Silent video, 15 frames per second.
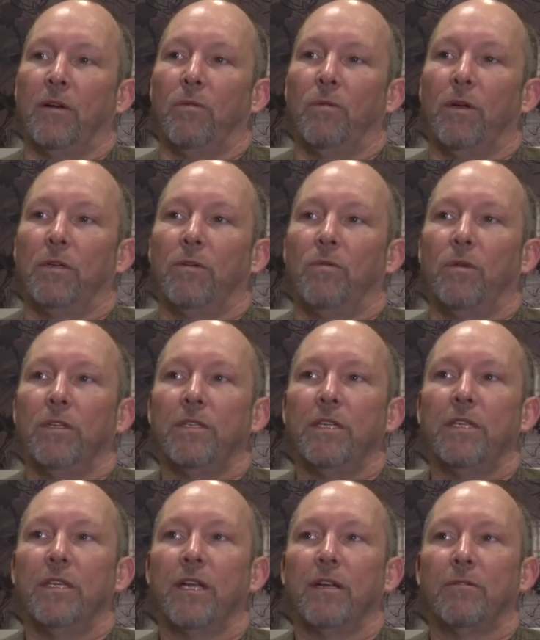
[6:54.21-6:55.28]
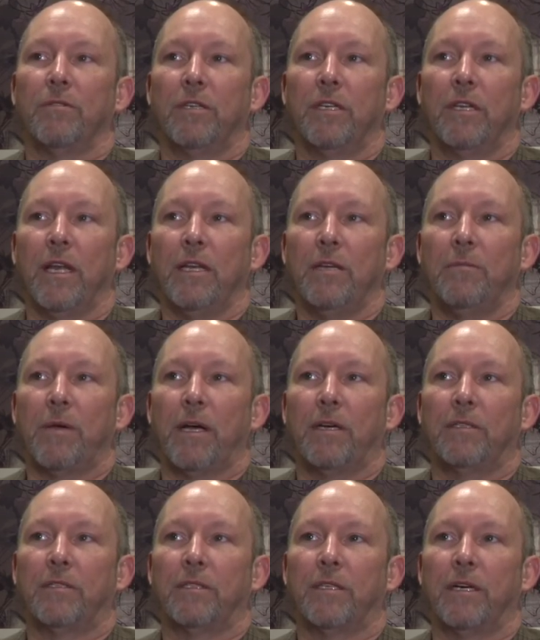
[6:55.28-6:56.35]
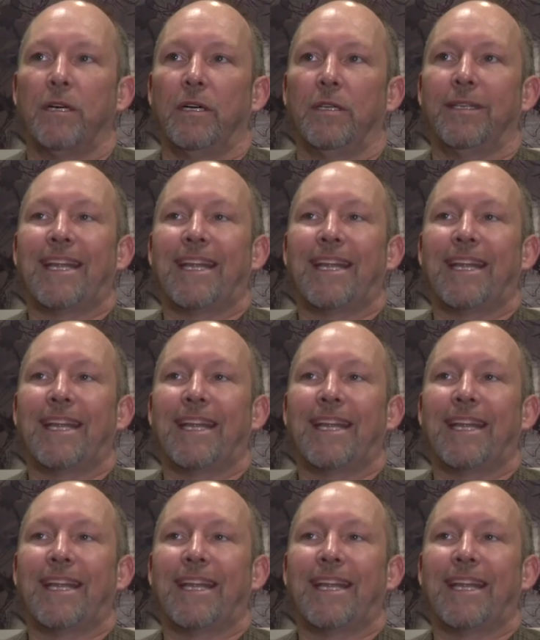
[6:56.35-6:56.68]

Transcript: One, one thing that I really like about uh,